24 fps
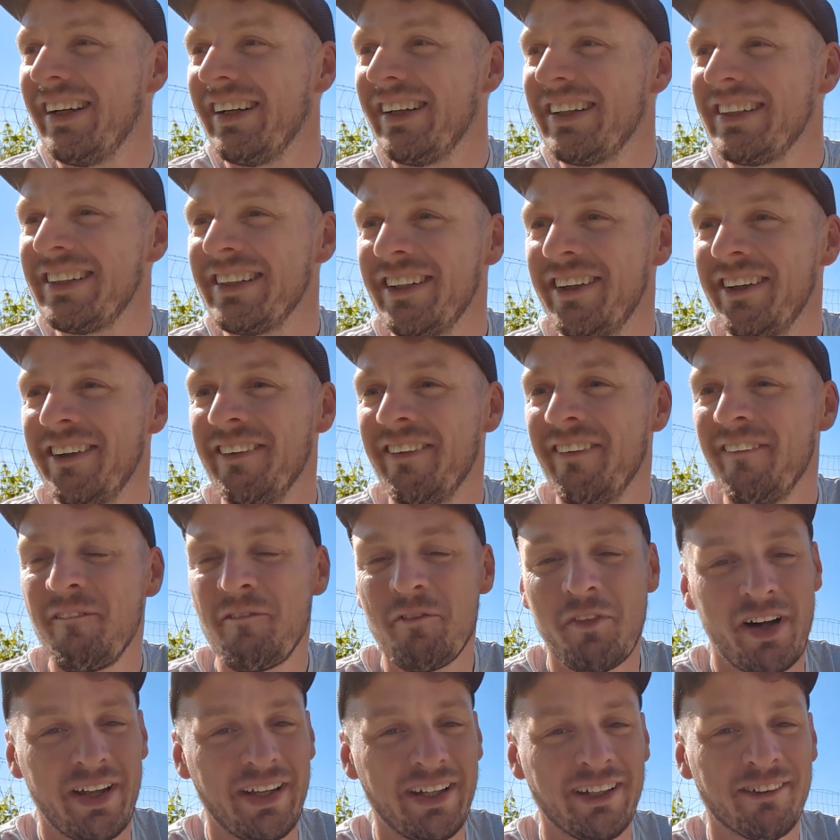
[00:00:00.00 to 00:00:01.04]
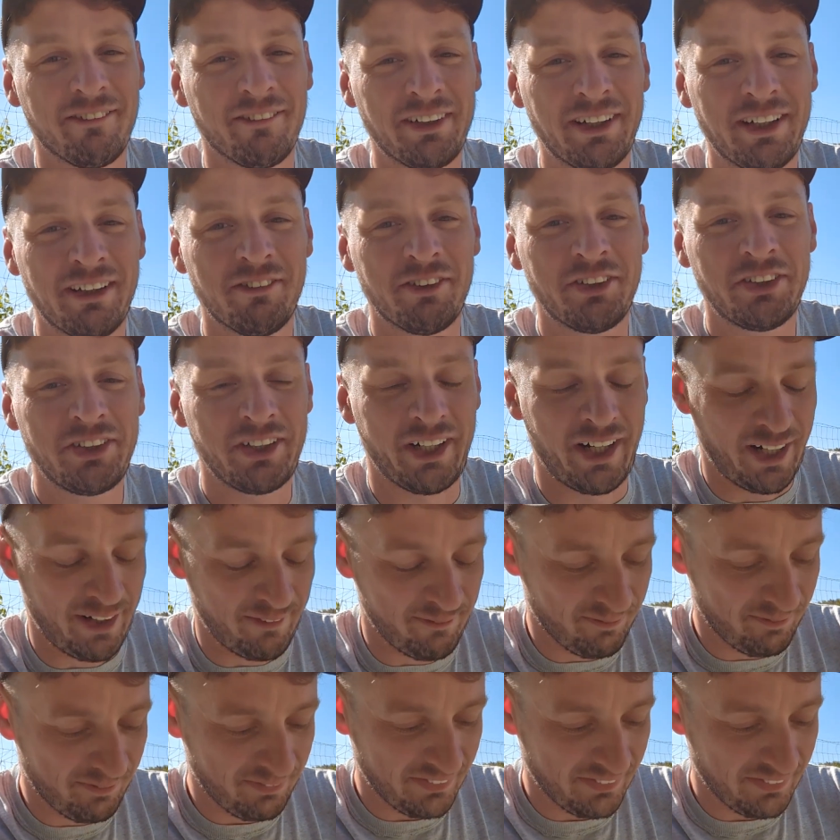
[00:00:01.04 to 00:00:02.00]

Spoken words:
so I think I'm going to give it a shot.